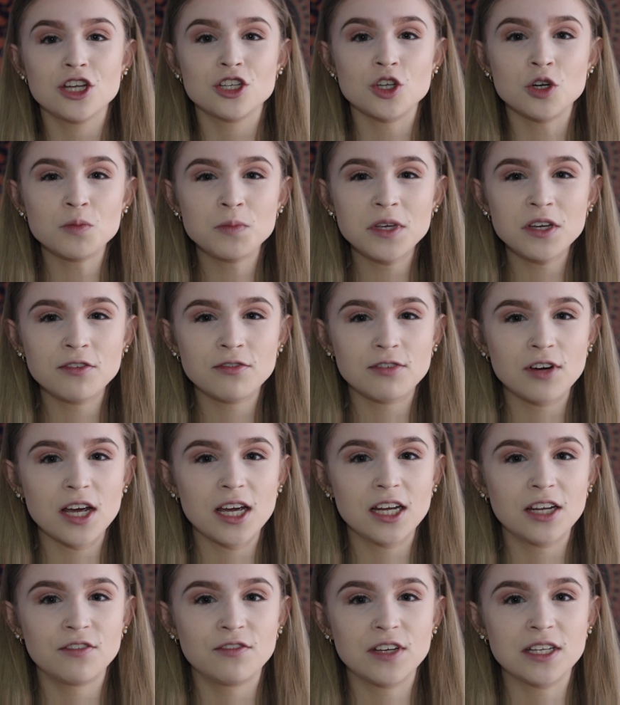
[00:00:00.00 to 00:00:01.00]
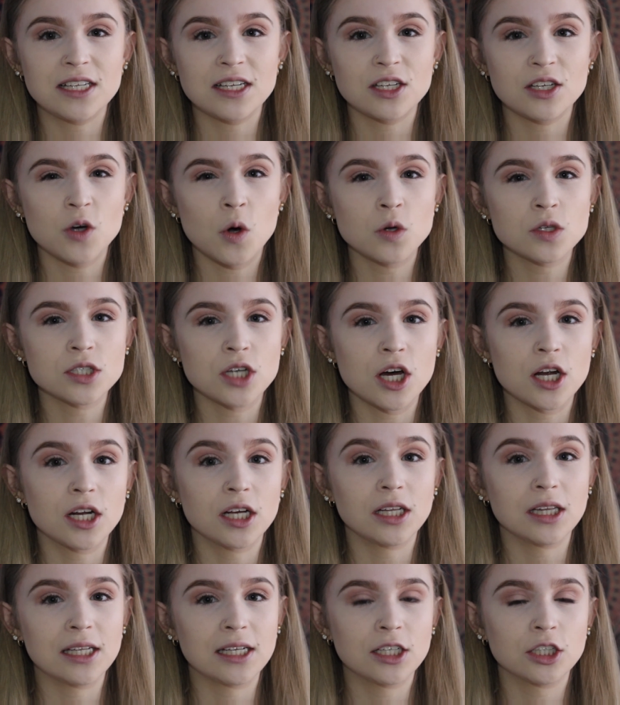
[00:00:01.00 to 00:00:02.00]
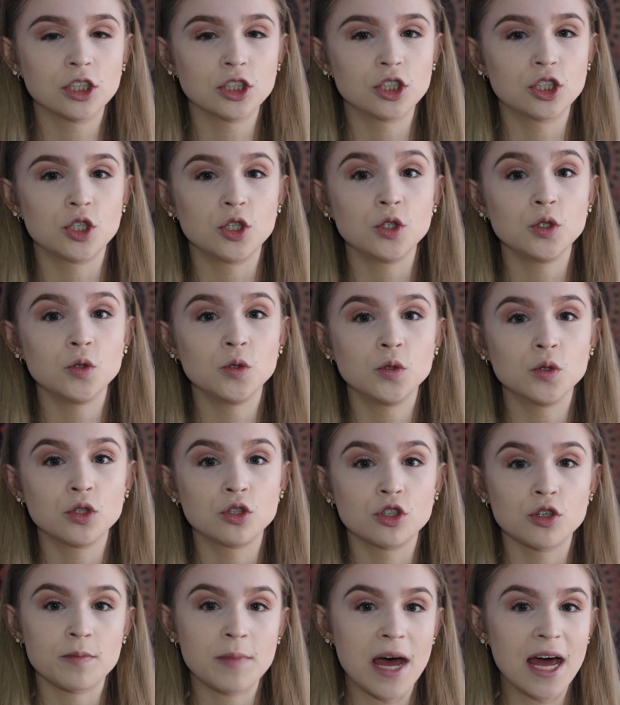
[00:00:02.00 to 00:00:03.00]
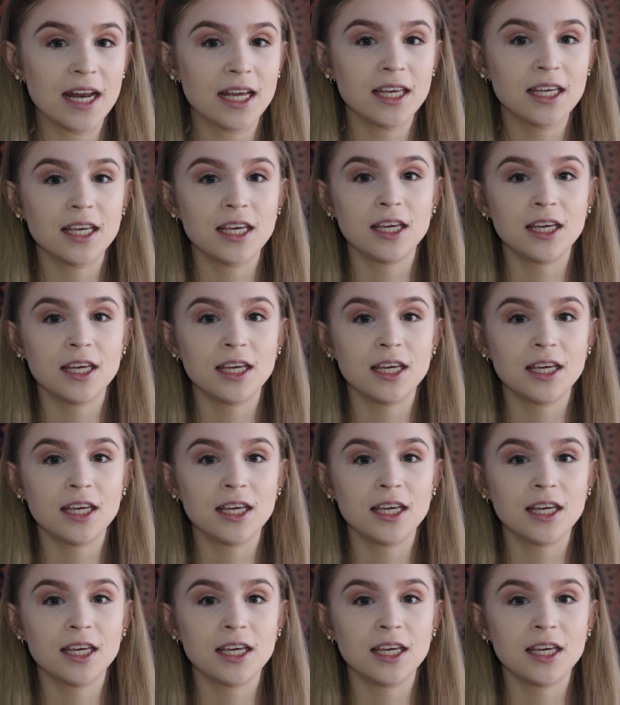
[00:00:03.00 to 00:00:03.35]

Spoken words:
Don't be afraid if it goes on a little too dramatic.